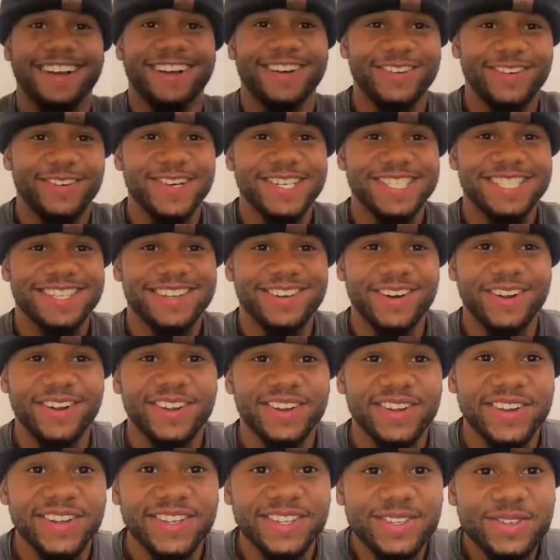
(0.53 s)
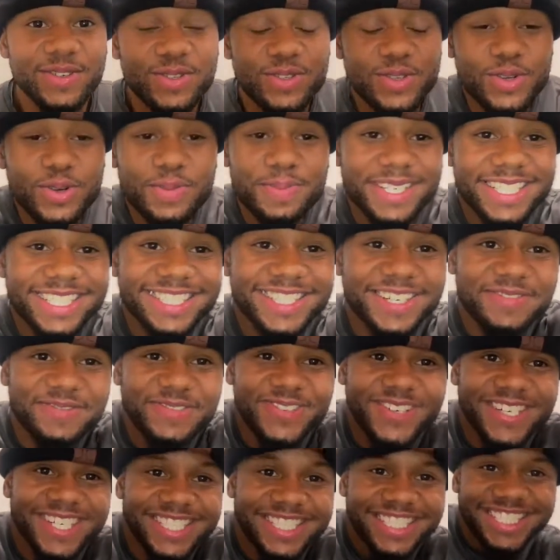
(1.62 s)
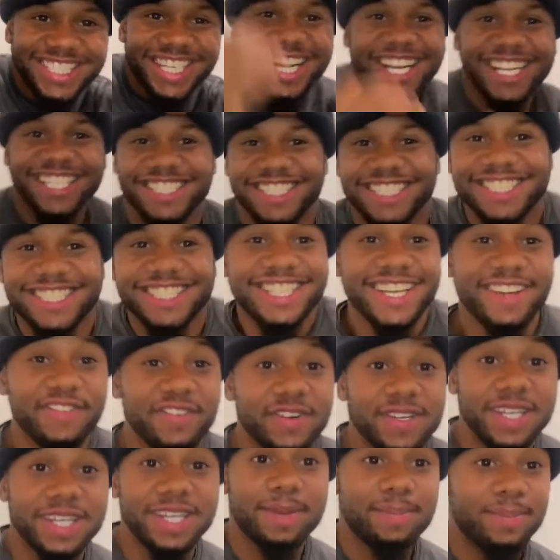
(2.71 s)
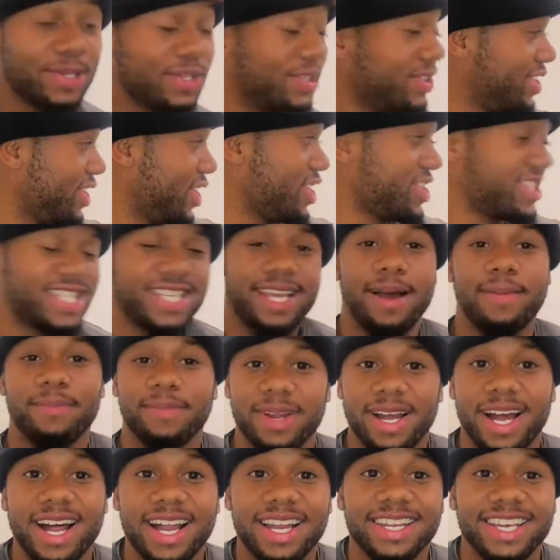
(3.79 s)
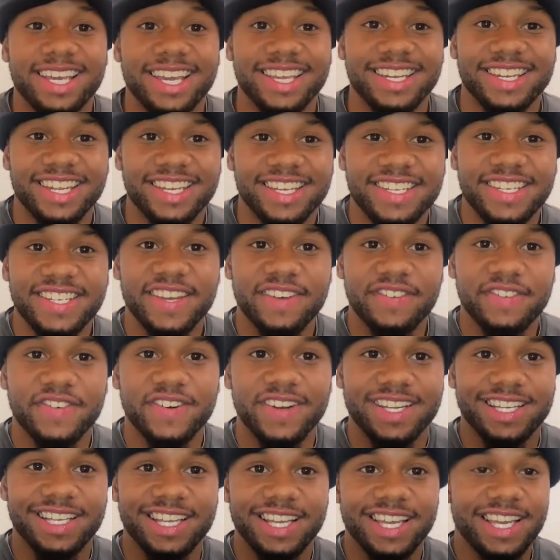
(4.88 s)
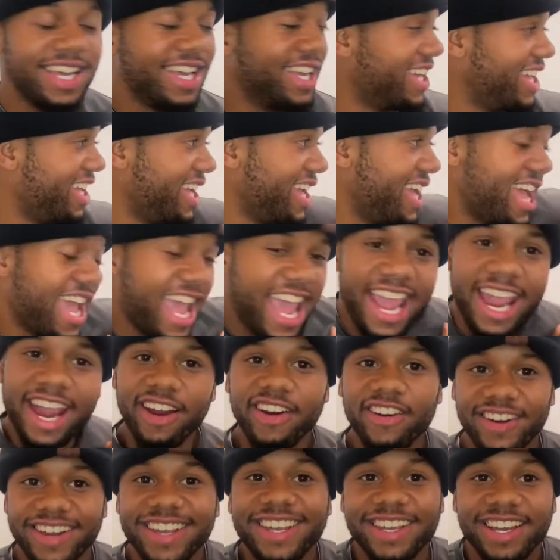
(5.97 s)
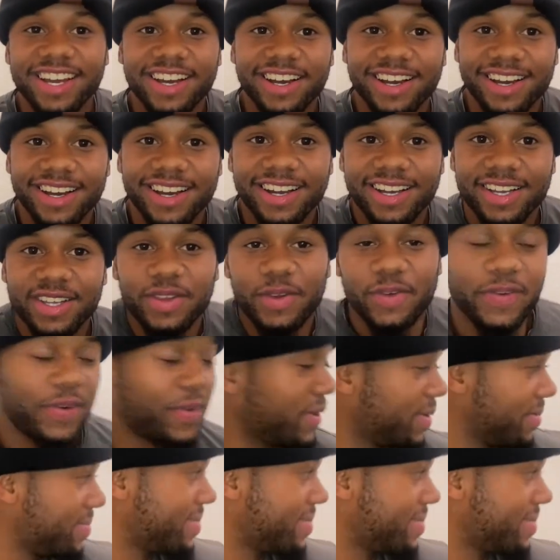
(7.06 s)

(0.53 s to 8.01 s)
What's going on YouTube? It's your boy Josh, different in the building. Y'all see I'm kind of in a different area. You feel what I'm